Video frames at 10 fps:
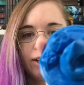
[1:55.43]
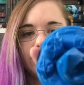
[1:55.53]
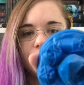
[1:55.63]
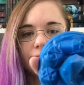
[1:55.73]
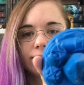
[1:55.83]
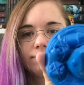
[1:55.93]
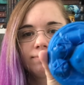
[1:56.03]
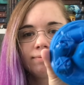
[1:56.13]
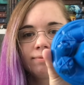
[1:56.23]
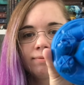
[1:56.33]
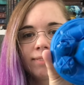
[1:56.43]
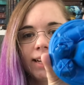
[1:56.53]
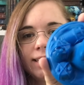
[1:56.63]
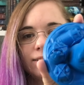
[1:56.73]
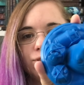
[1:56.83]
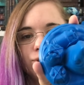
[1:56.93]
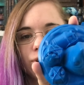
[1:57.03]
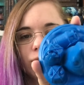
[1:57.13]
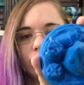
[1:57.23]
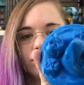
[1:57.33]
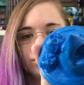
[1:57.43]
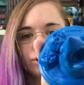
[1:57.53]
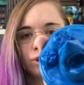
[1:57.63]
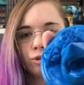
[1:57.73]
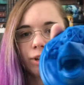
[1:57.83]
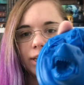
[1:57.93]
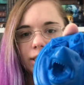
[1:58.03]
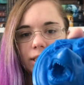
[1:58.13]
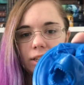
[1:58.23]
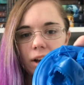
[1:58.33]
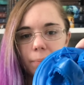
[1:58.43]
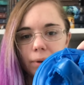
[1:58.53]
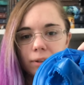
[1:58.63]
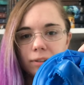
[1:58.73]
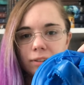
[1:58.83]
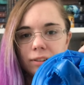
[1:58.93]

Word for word: Here you go. It's a Jaws drain stopper.